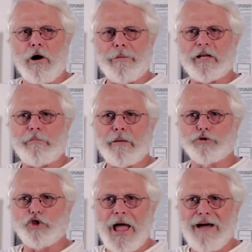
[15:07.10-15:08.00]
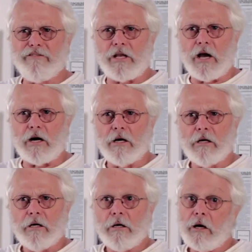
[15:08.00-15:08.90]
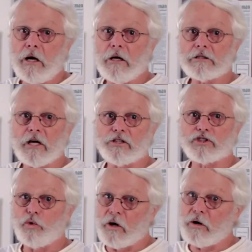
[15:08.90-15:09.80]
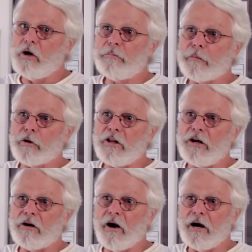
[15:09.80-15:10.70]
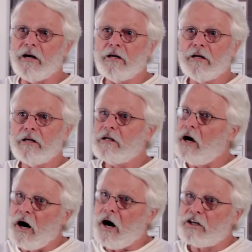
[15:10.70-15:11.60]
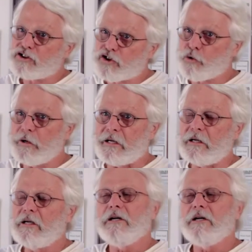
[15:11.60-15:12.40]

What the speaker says: how many people do you have in there? Well, it looks like there's 21 people in there, right? It's 3.